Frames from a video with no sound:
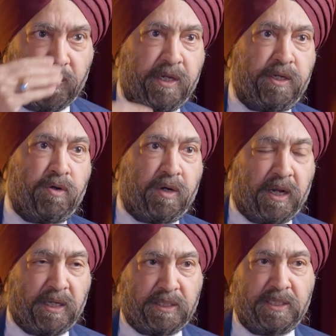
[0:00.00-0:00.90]
wear your
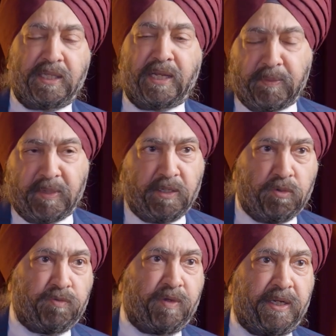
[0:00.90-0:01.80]
glasses, anybody
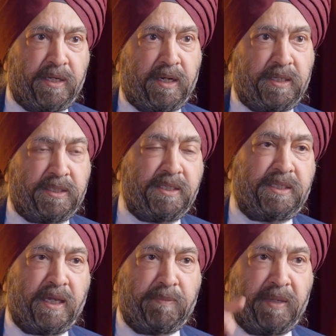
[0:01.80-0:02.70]
who's wearing glasses
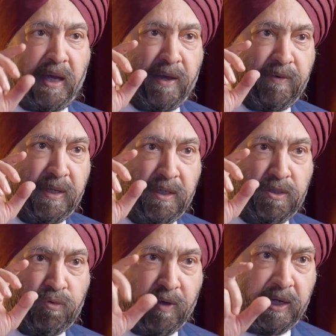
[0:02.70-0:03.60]
can be having a
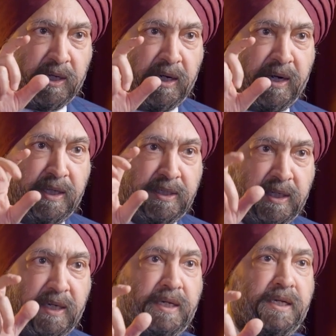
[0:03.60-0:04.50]
spherical and a
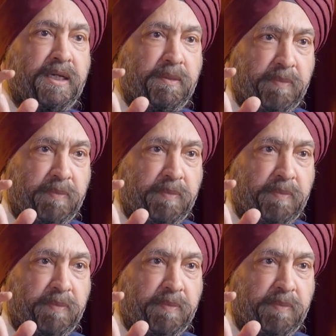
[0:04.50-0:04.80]
cylindrical